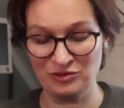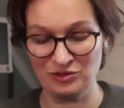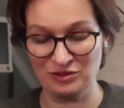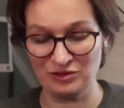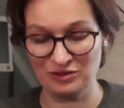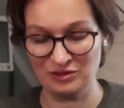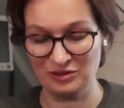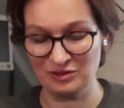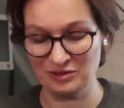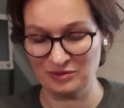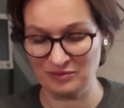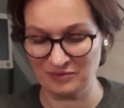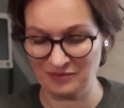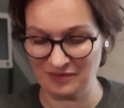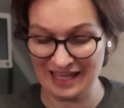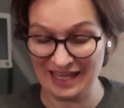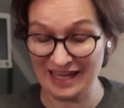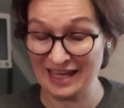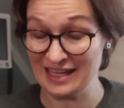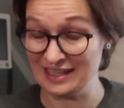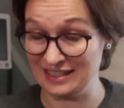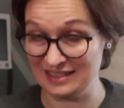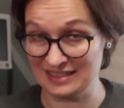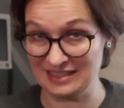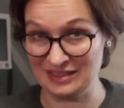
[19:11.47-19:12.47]
I
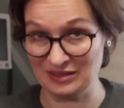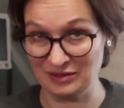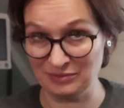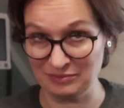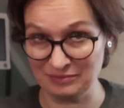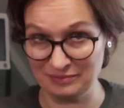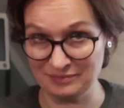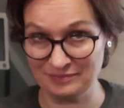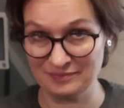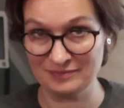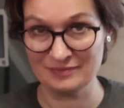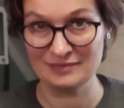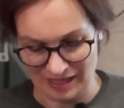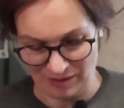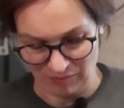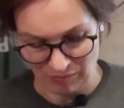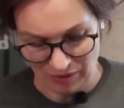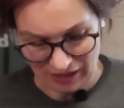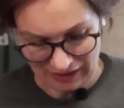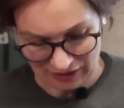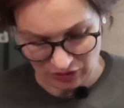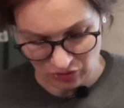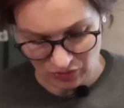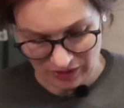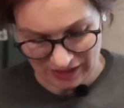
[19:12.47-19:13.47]
had some
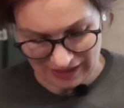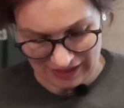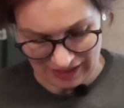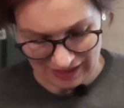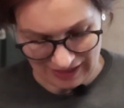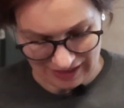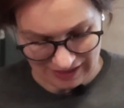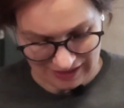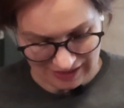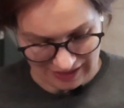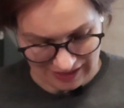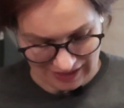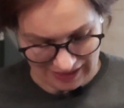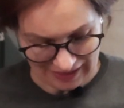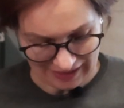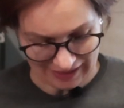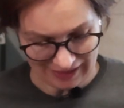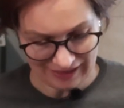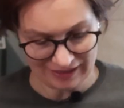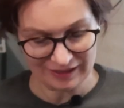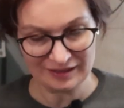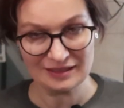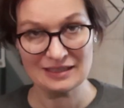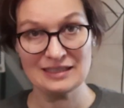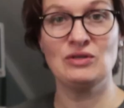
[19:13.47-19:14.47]
puckering that I didn't like.